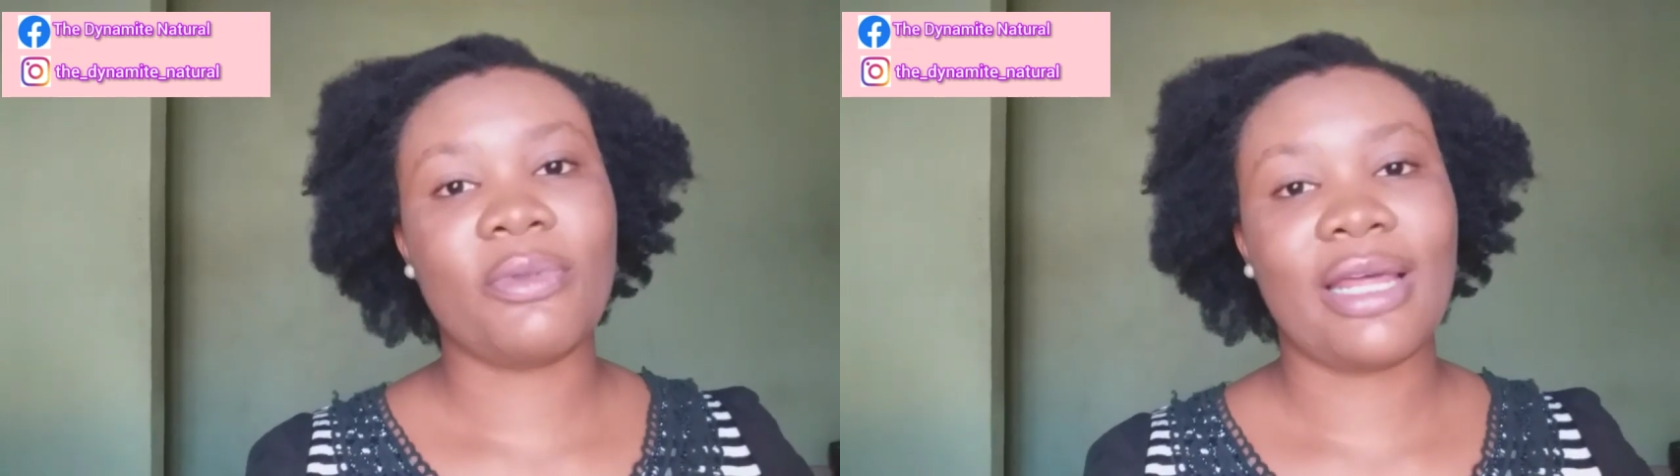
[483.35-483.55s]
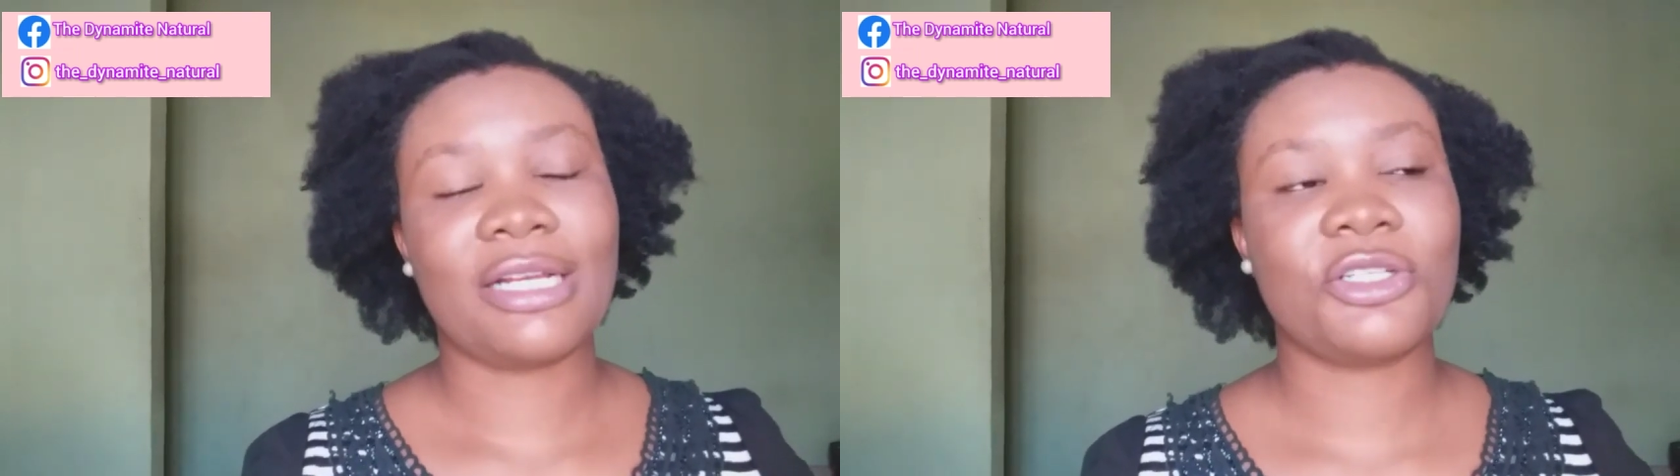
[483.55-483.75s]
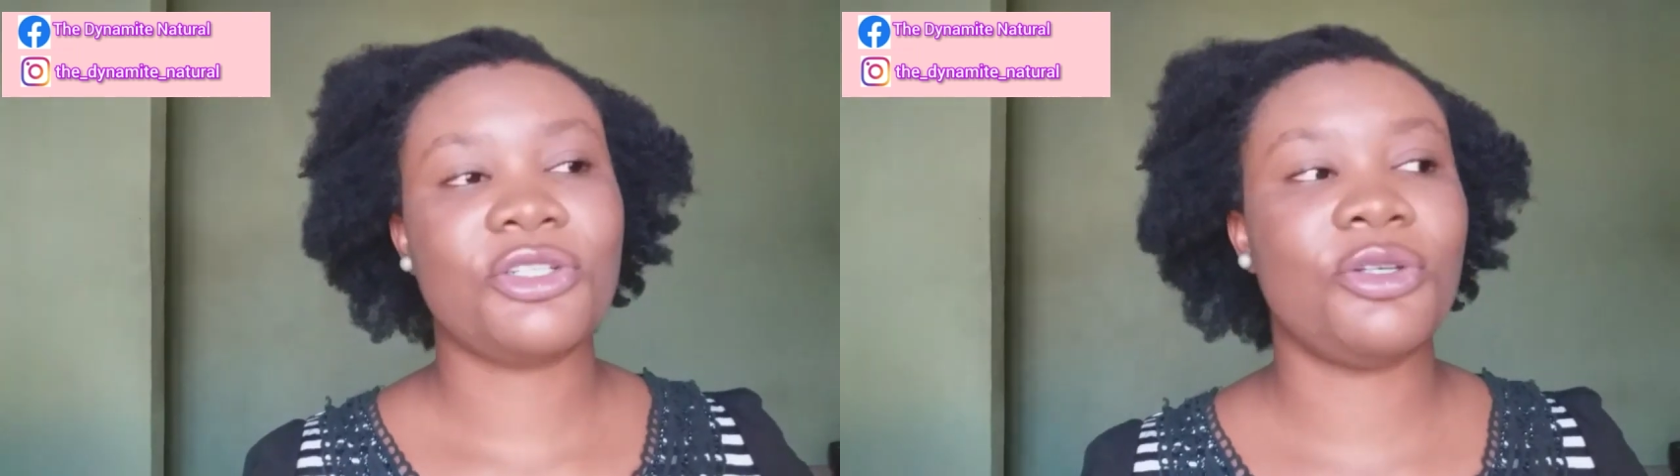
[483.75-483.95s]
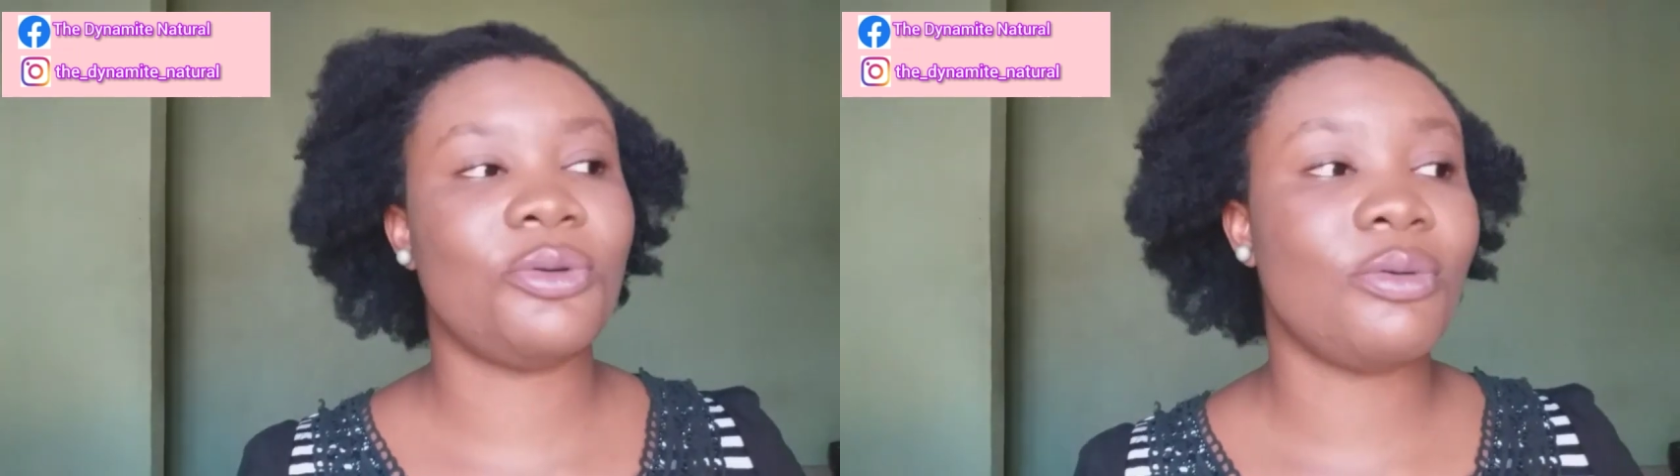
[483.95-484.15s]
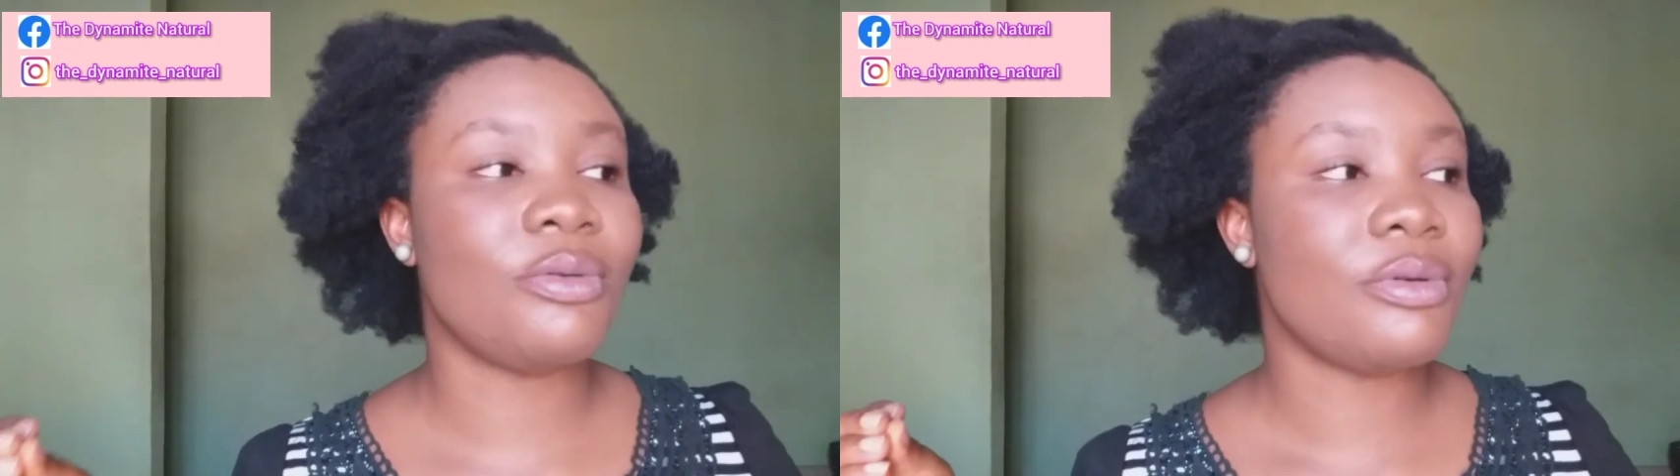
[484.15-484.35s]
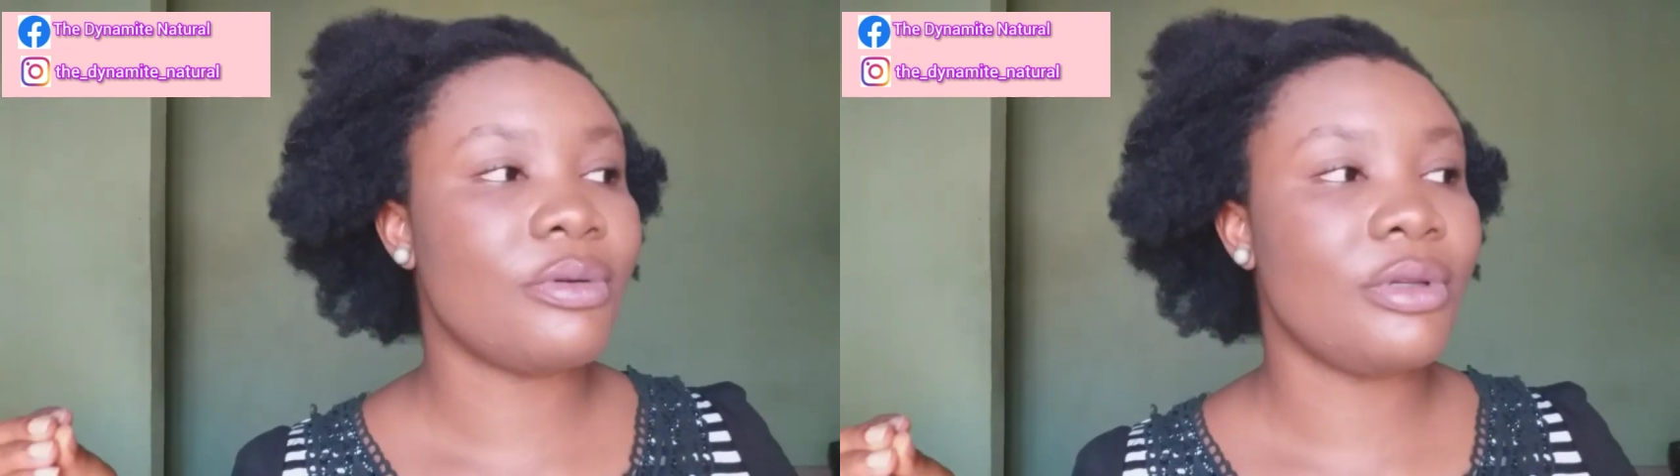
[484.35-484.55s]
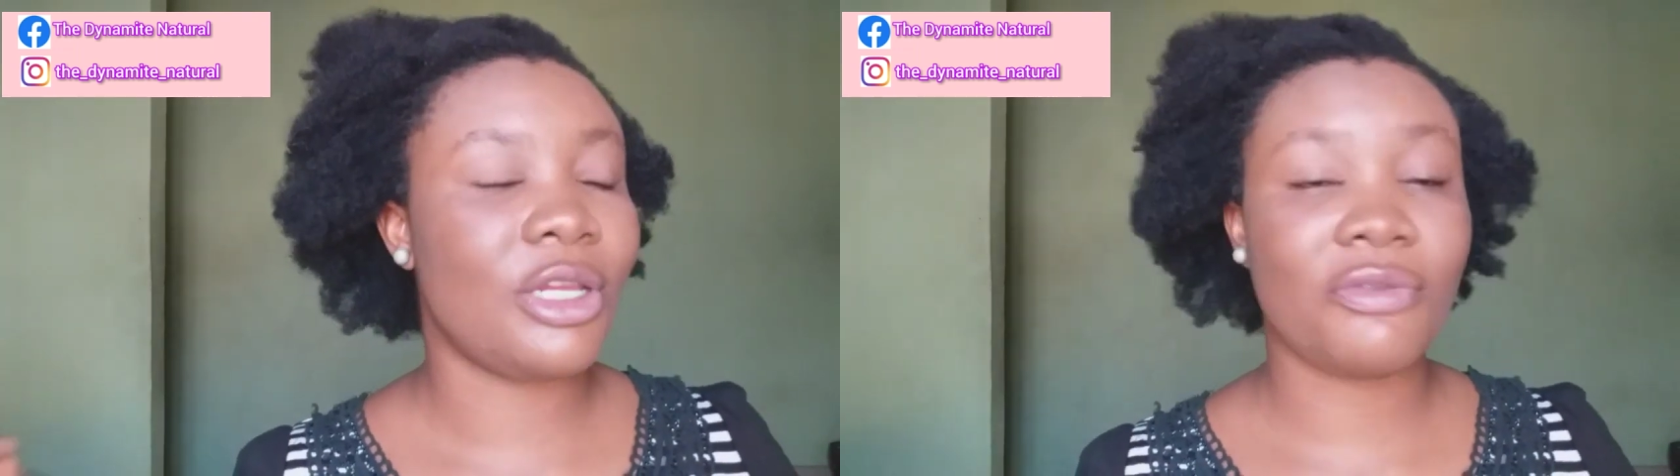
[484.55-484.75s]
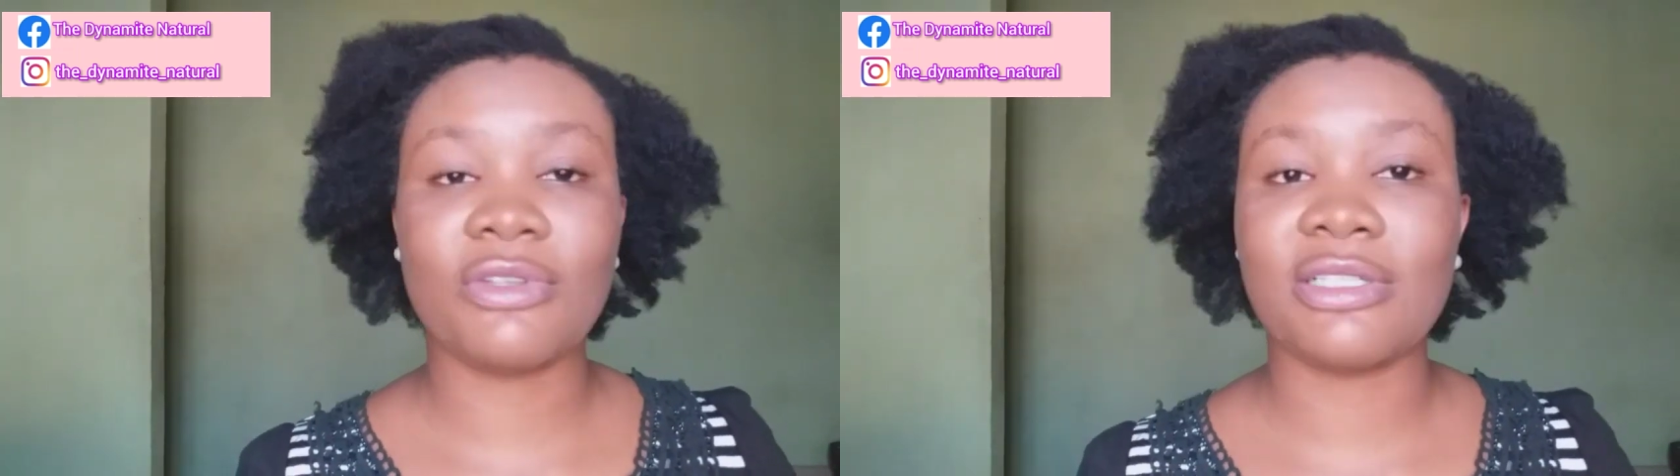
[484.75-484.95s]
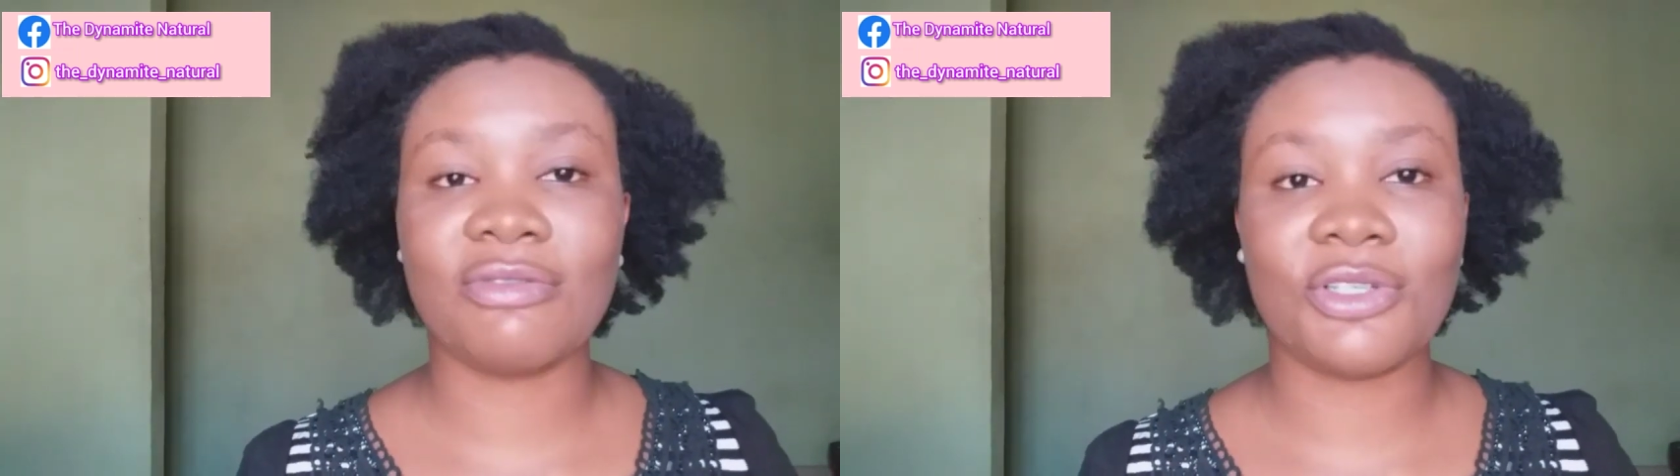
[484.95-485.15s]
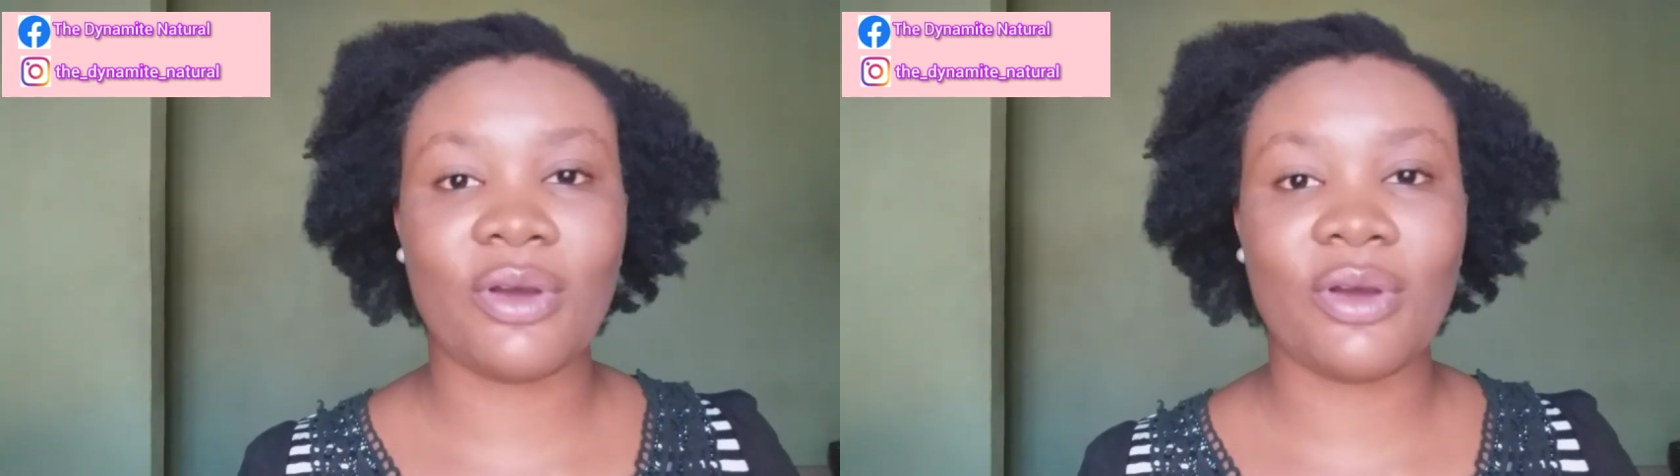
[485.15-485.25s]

that you love this video.